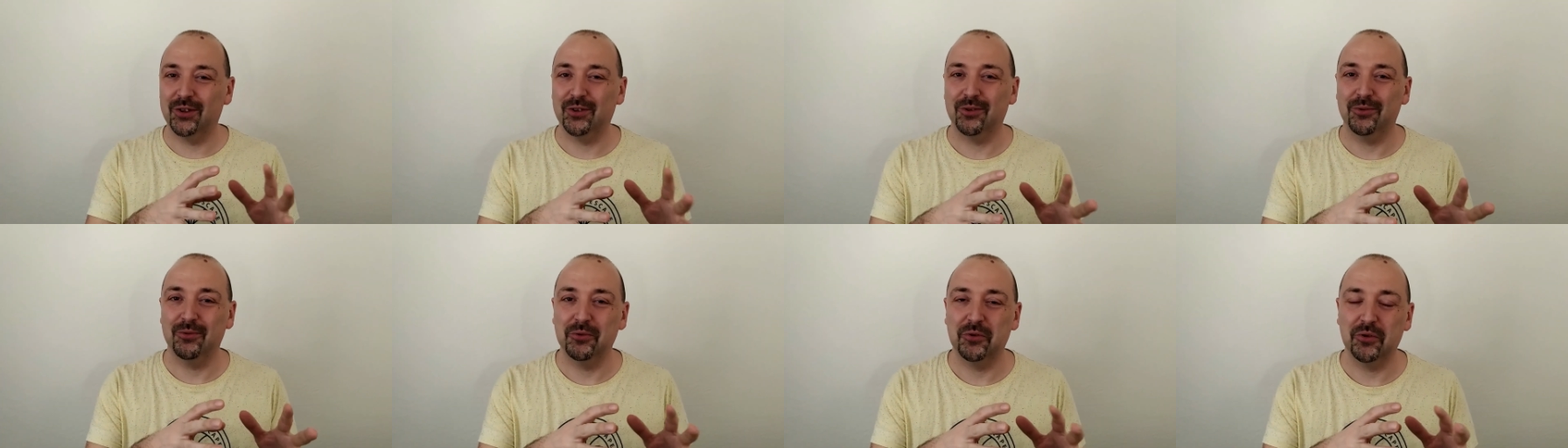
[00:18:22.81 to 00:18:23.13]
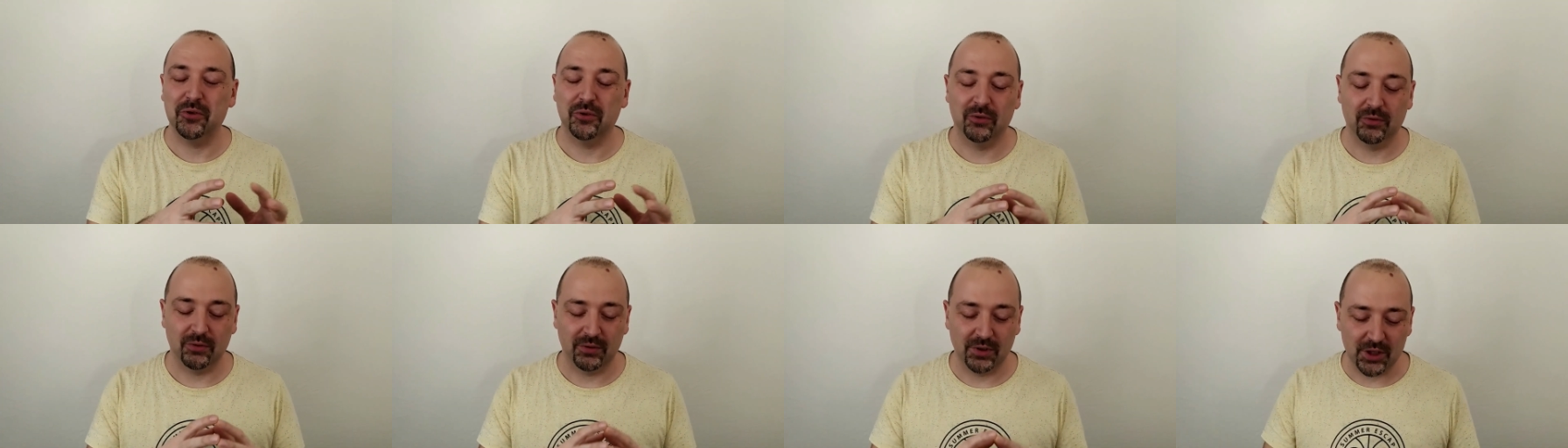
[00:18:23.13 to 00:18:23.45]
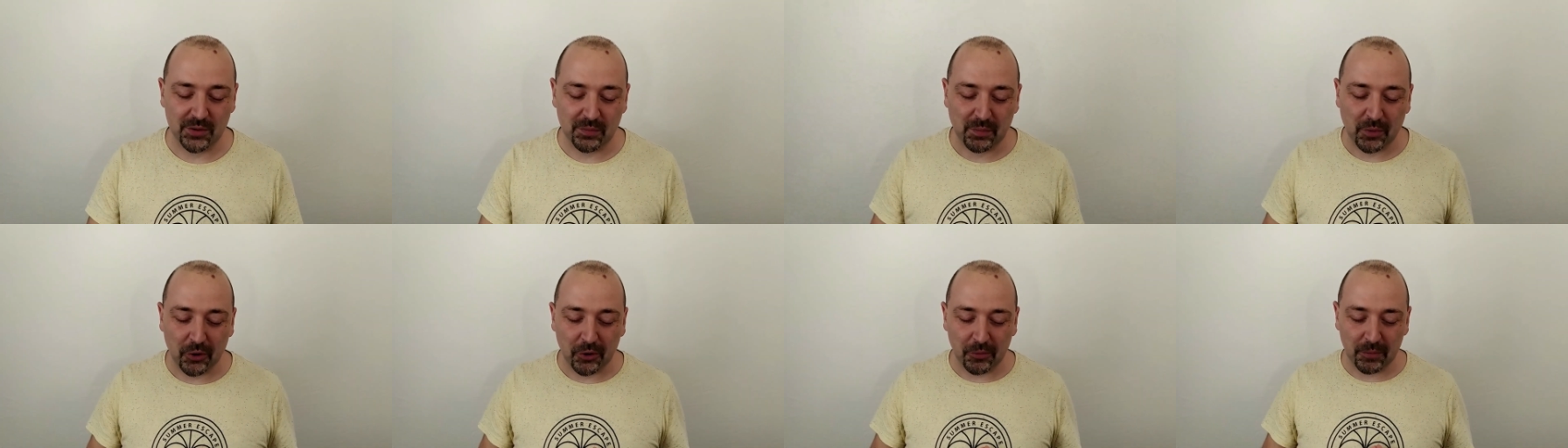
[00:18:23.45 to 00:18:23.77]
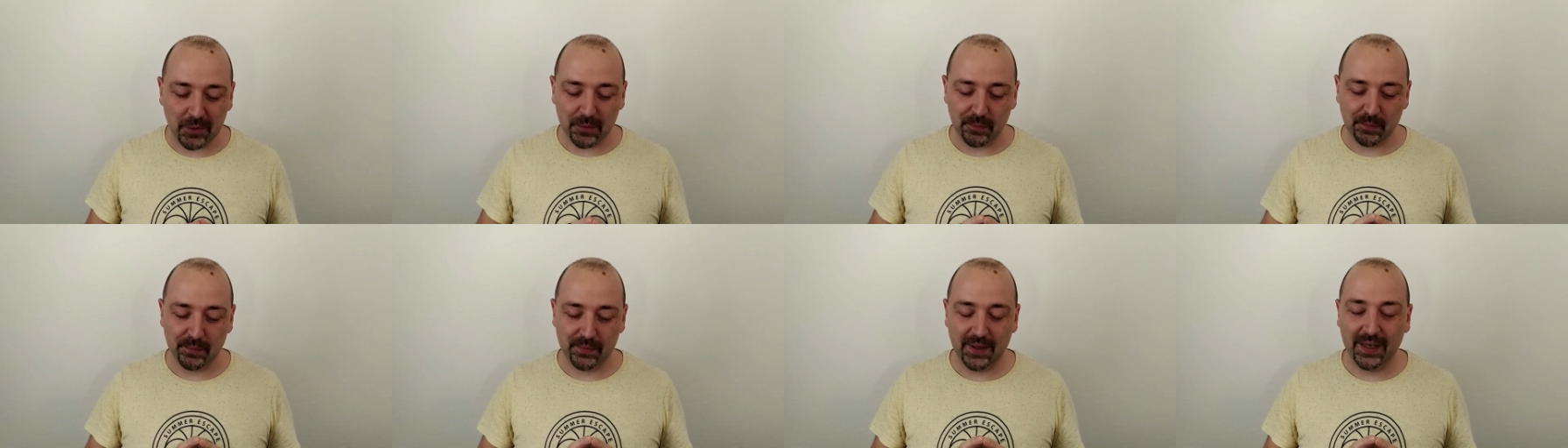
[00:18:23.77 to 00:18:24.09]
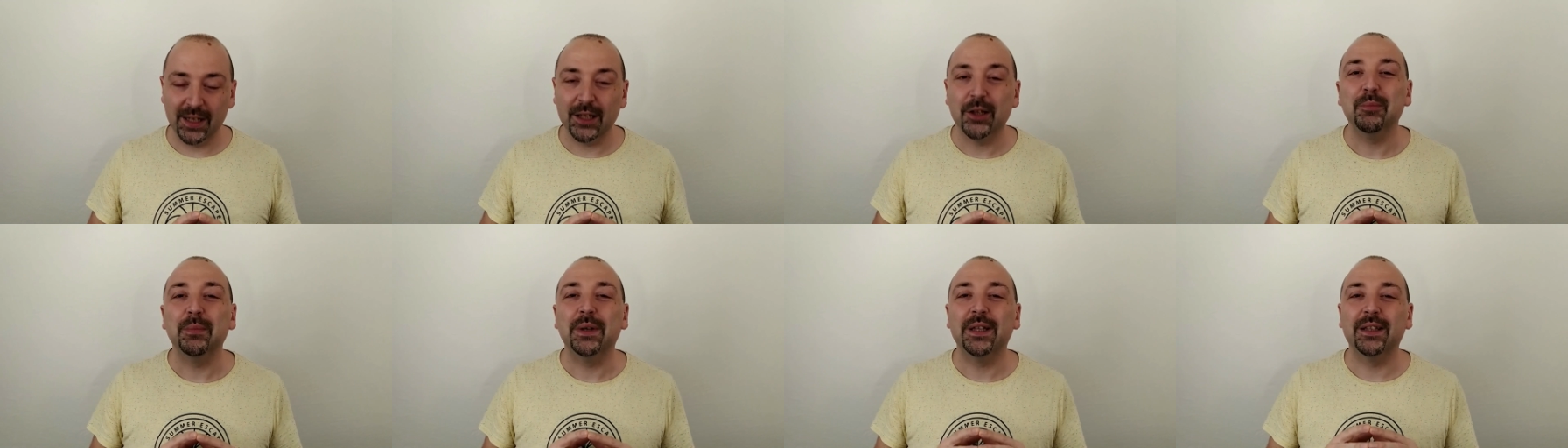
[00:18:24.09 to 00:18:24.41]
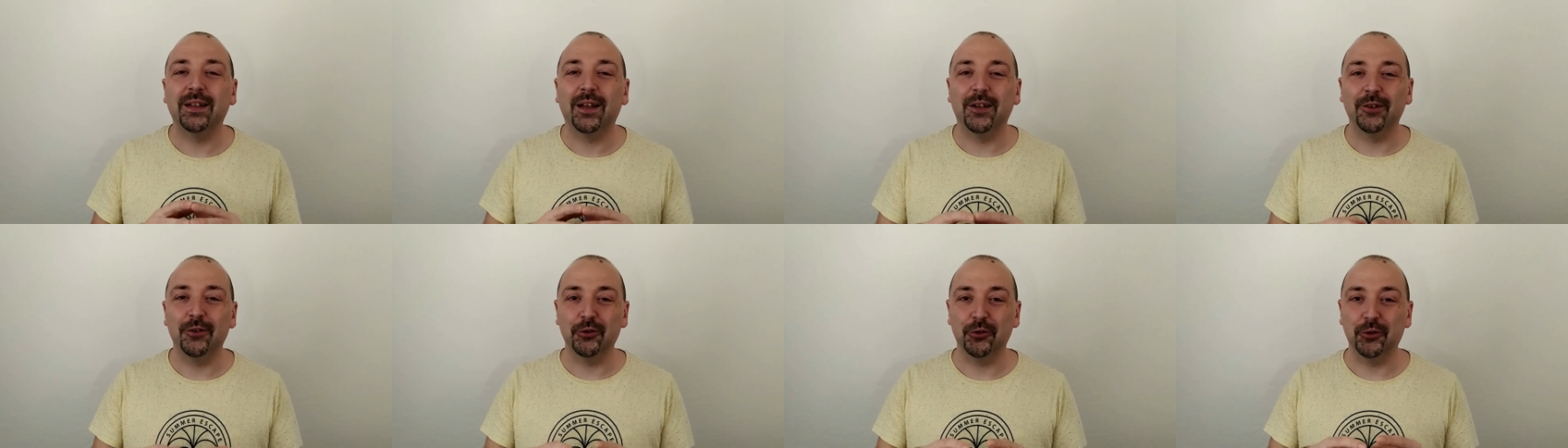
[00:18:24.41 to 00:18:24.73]
solution to this problem, let me
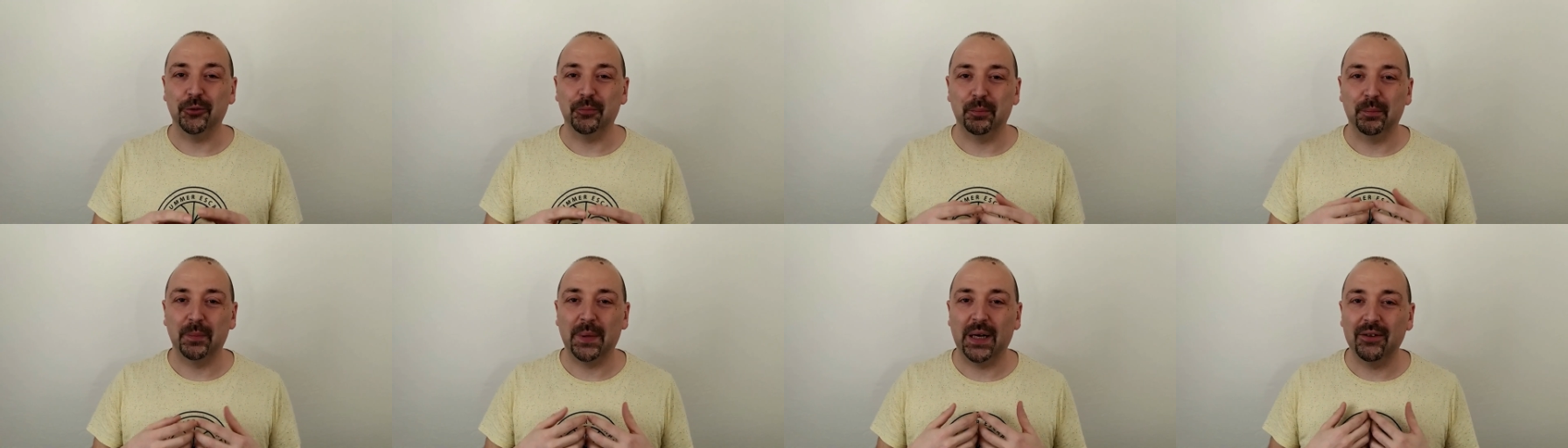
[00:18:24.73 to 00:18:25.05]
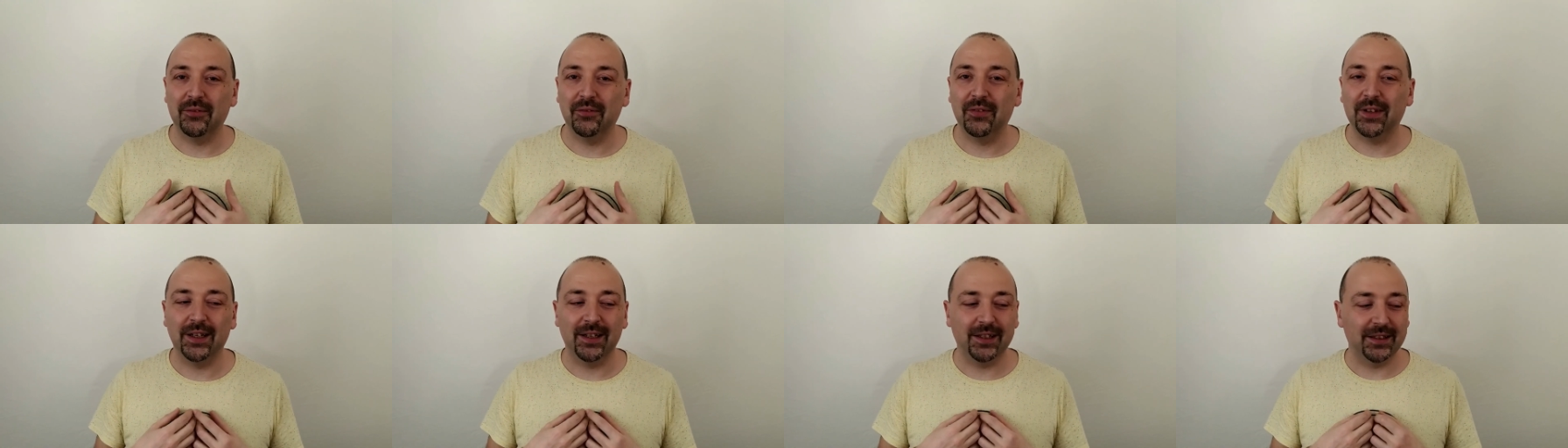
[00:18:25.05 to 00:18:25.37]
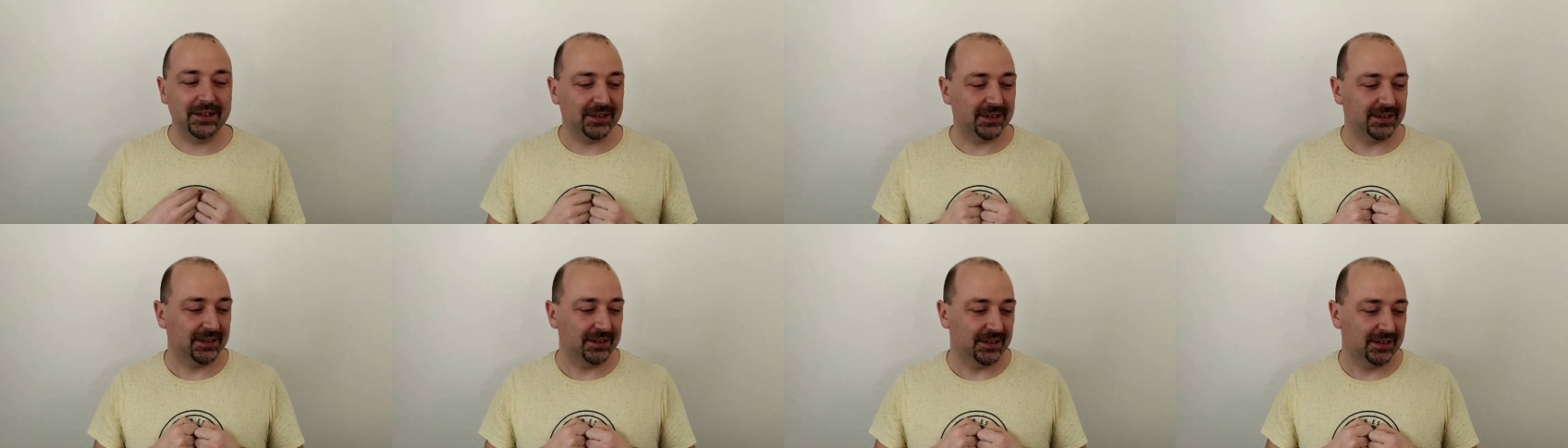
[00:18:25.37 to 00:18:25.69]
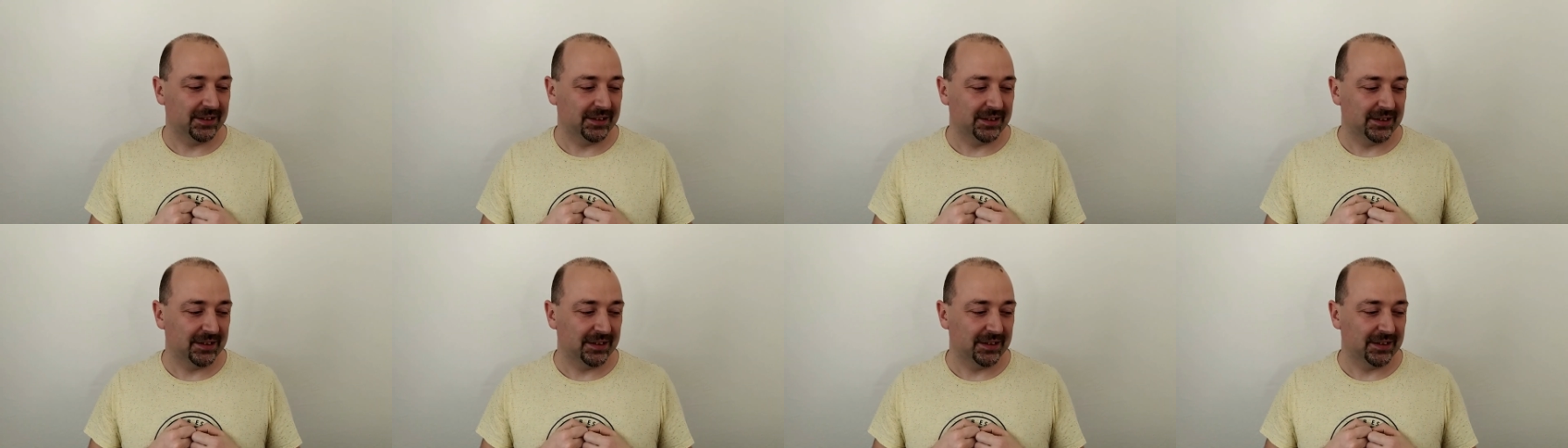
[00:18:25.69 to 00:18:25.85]
tell you my feelings.